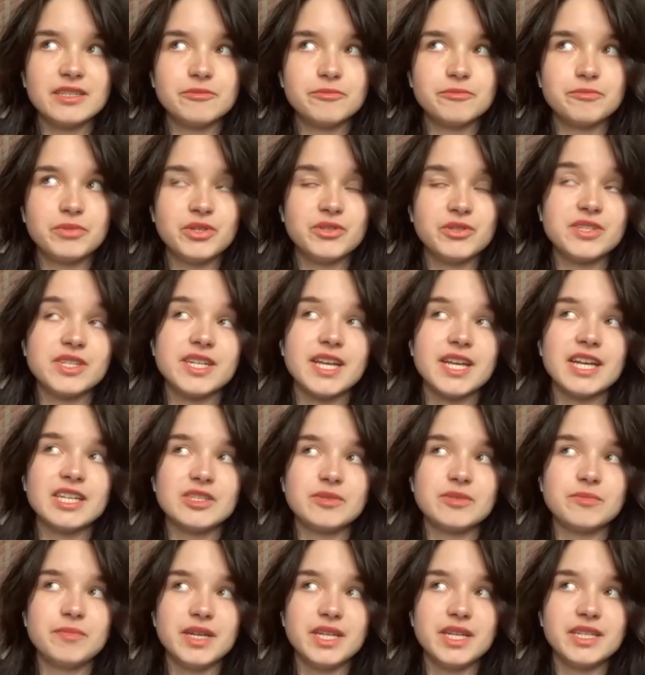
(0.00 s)
Putin
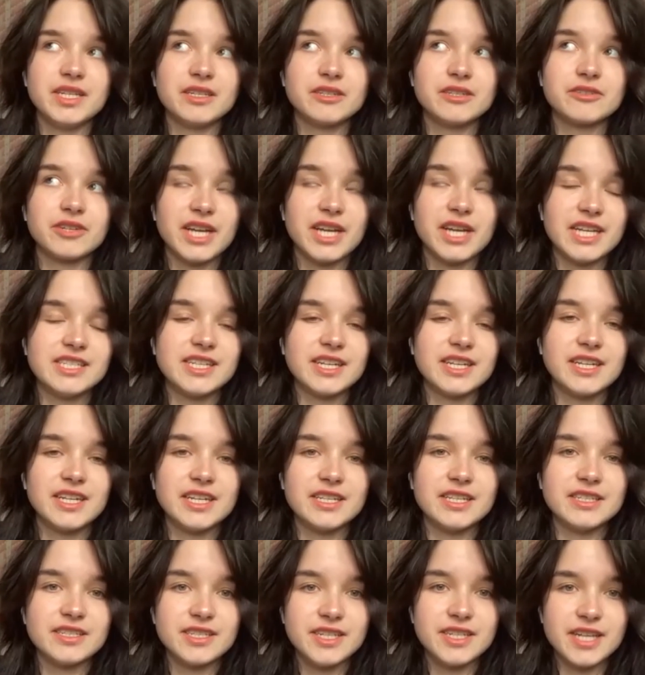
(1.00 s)
has been creating
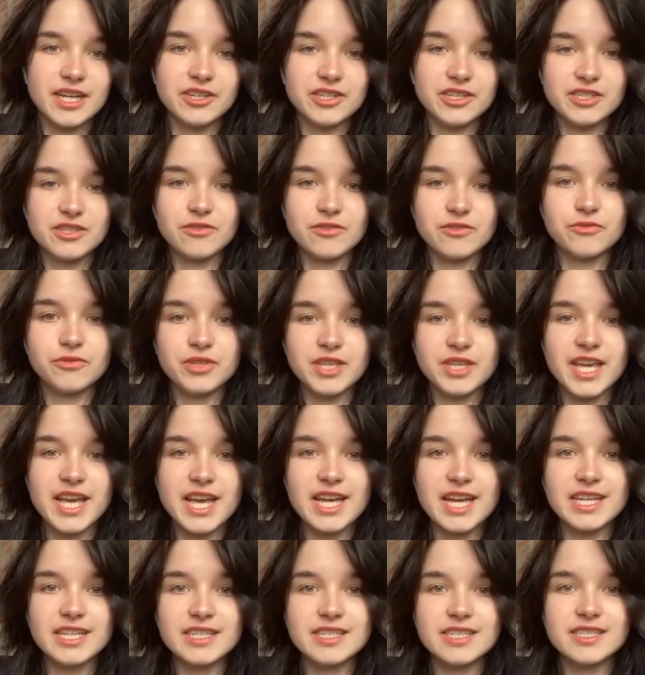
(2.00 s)
this narrative for
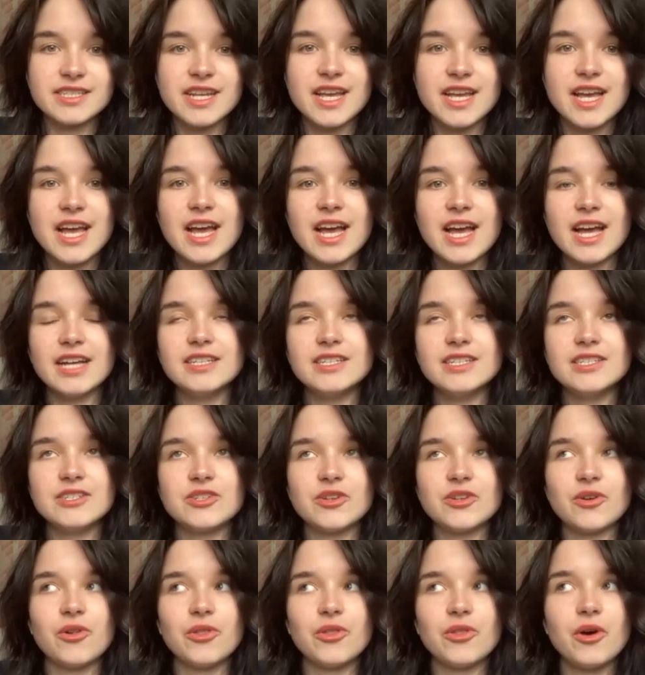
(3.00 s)
years. And
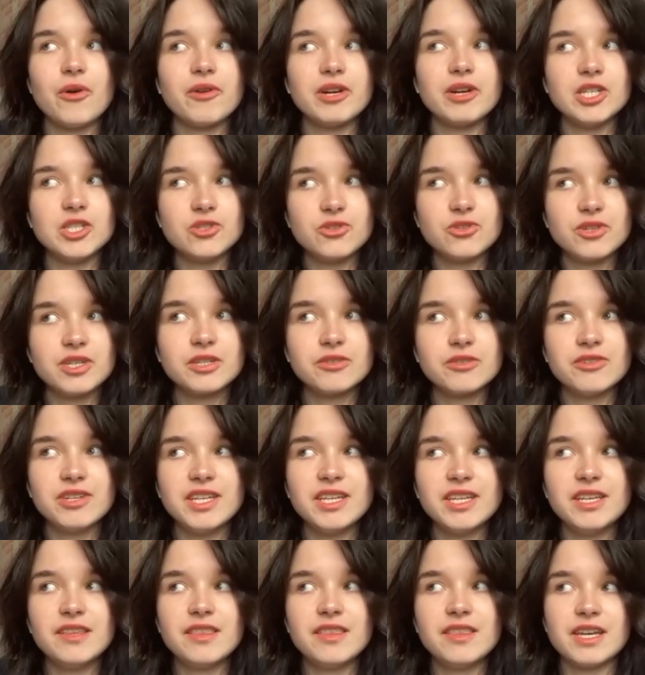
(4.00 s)
although I do
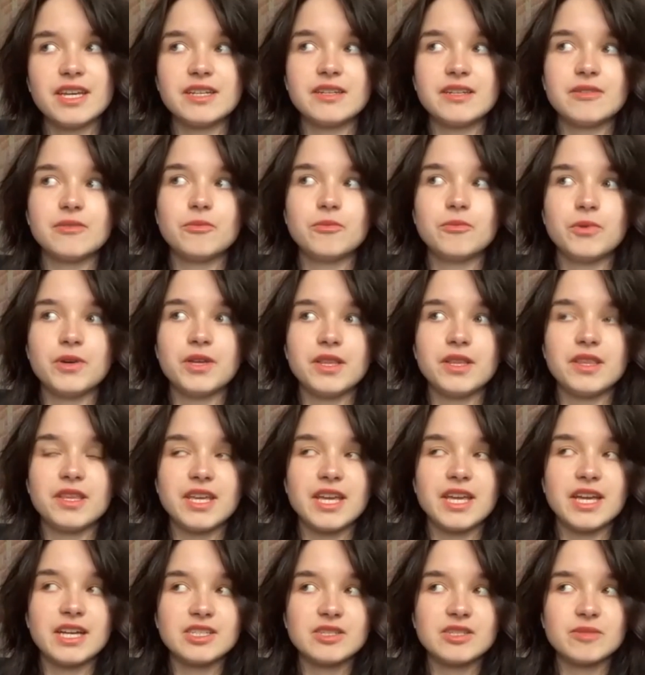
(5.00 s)
agree that with
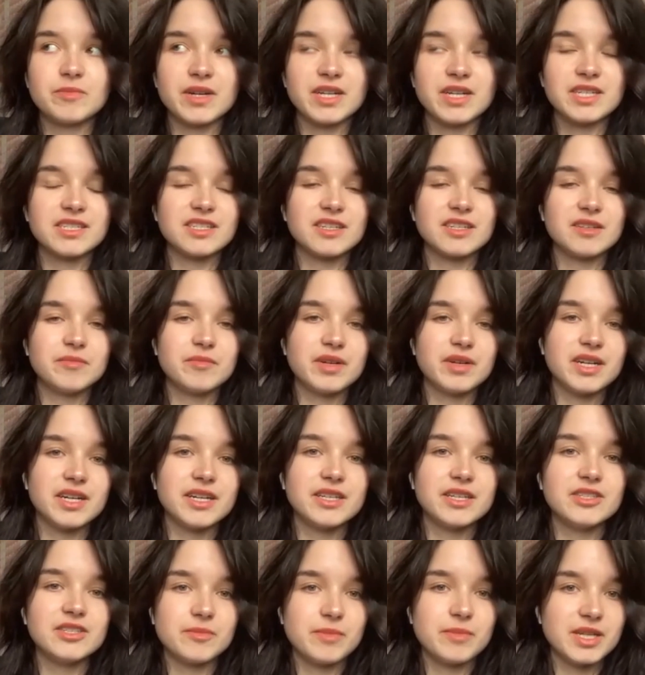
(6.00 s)
years passing
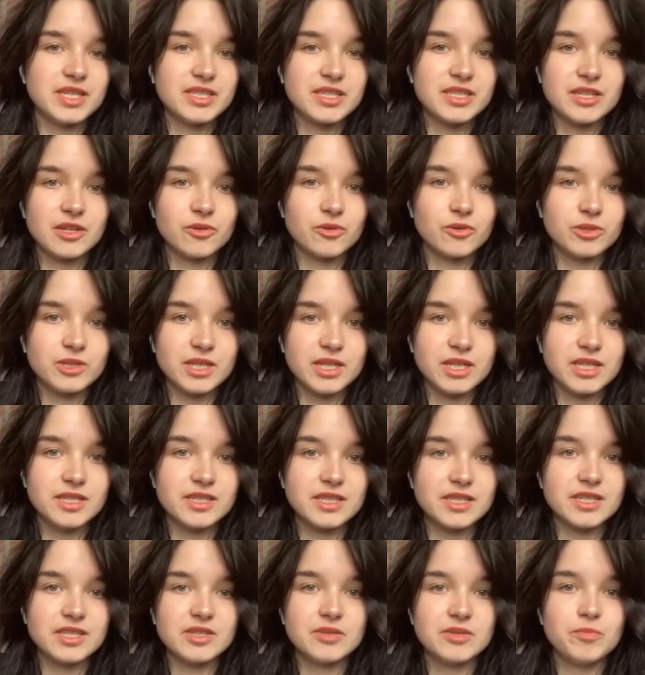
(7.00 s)
by, domestic audience
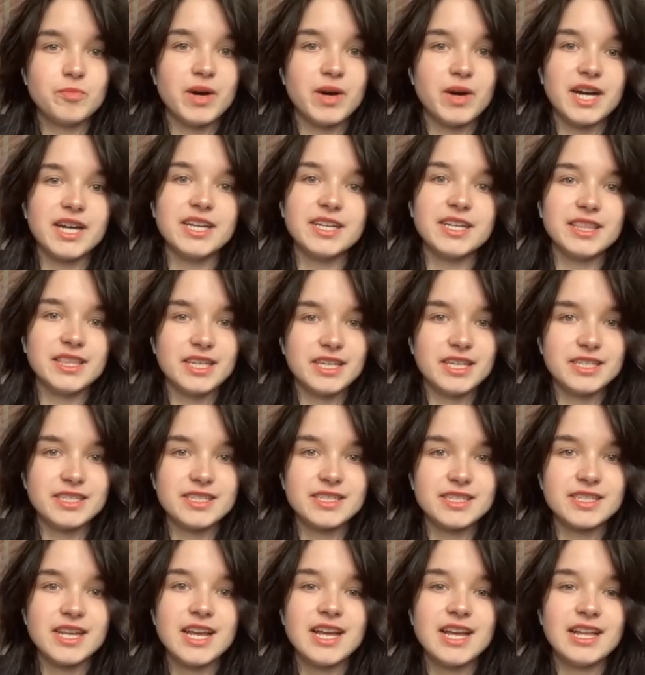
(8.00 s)
is buying
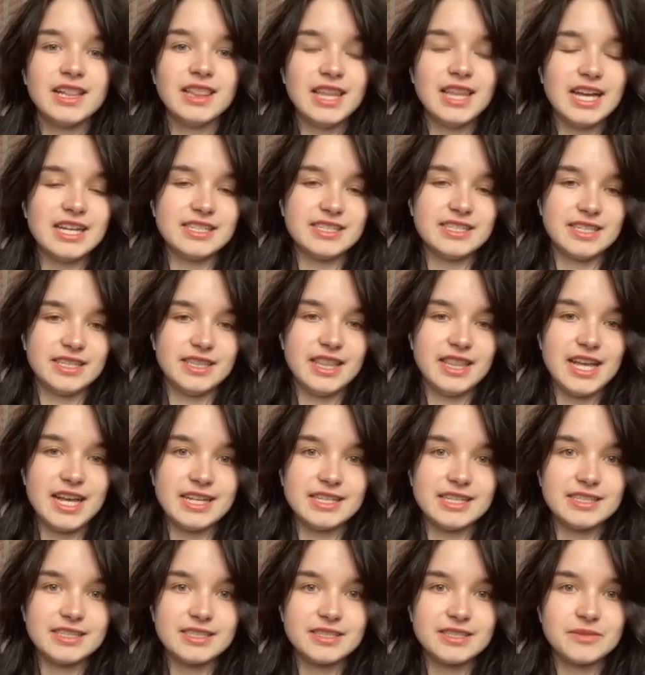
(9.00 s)
this less and
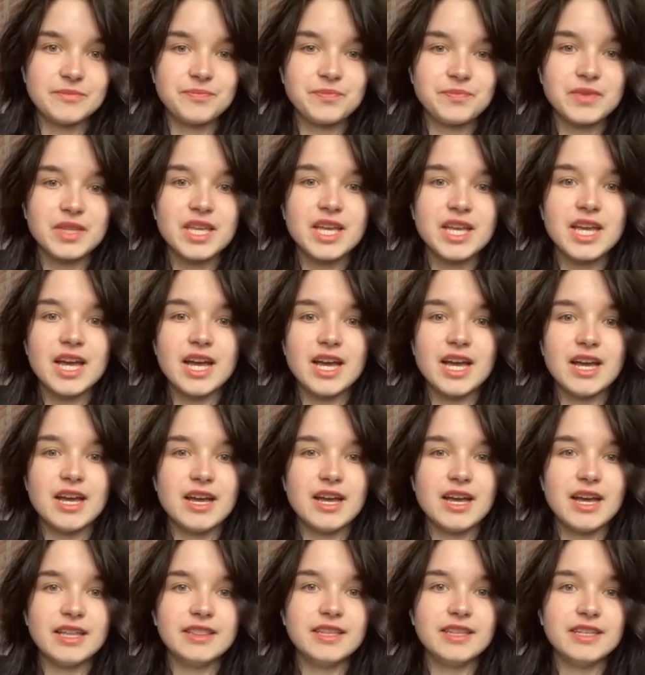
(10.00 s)
less.
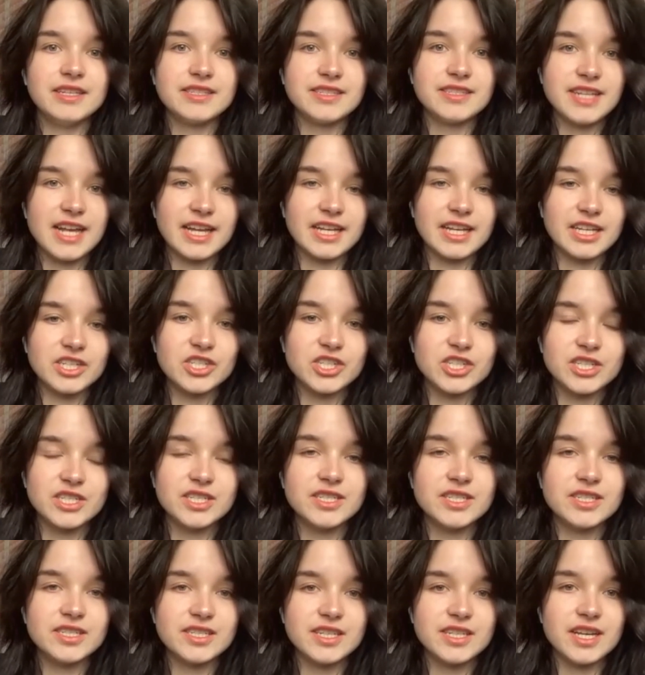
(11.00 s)
And the
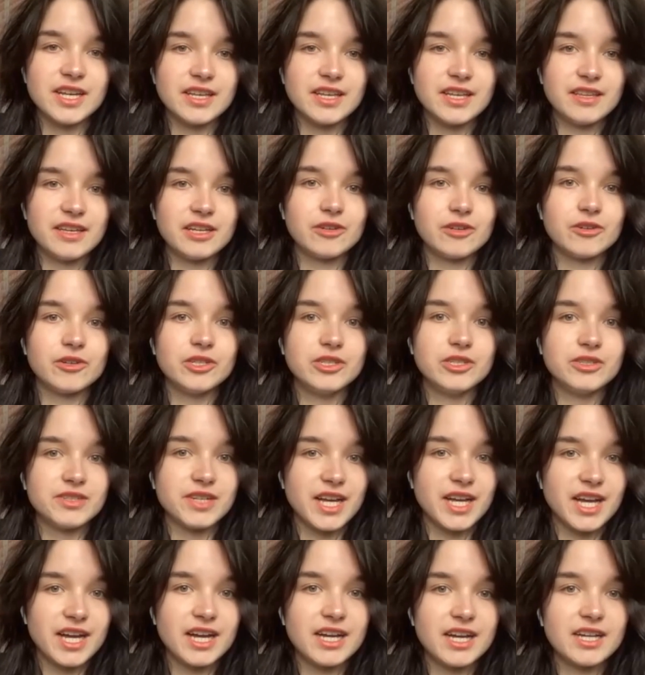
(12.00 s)
sanctions, they're going to
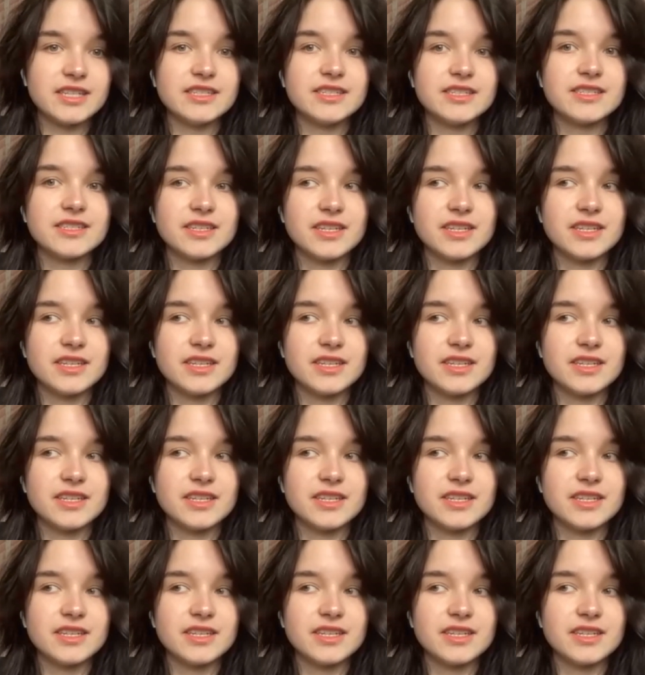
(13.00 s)
hurt